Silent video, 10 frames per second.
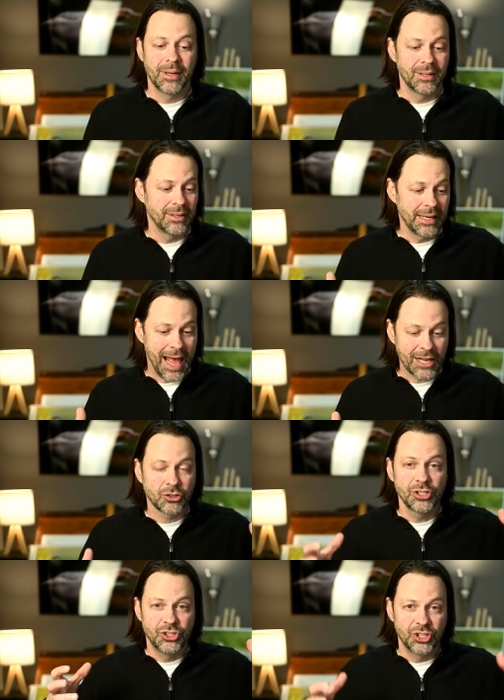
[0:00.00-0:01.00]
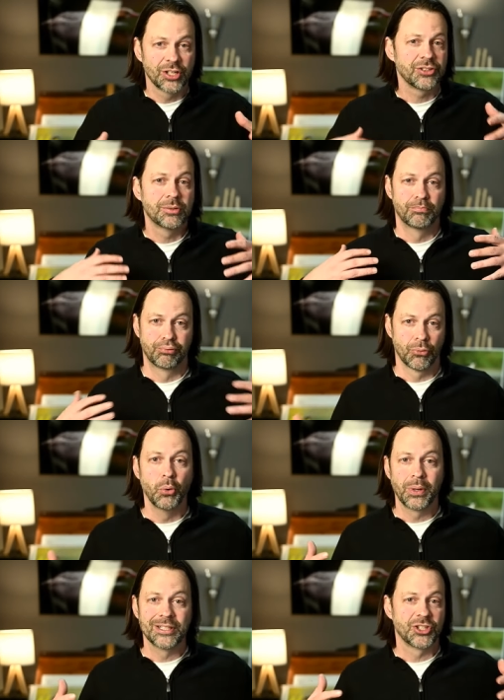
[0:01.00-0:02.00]
It, it actually just
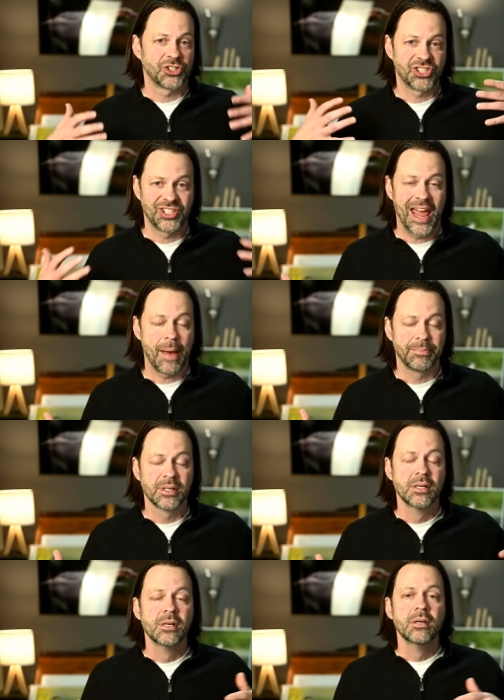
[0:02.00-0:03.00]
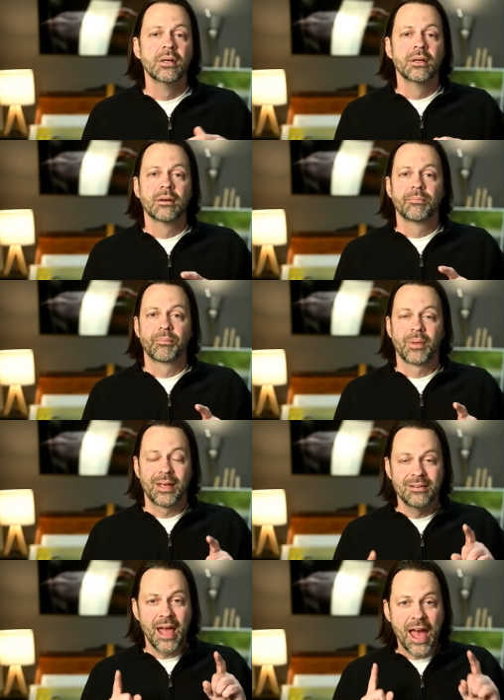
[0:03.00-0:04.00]
broke. It just snapped."
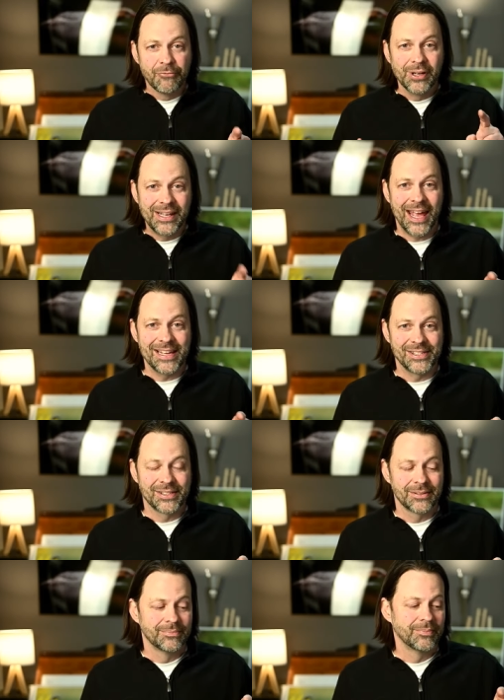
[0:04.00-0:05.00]
In every case,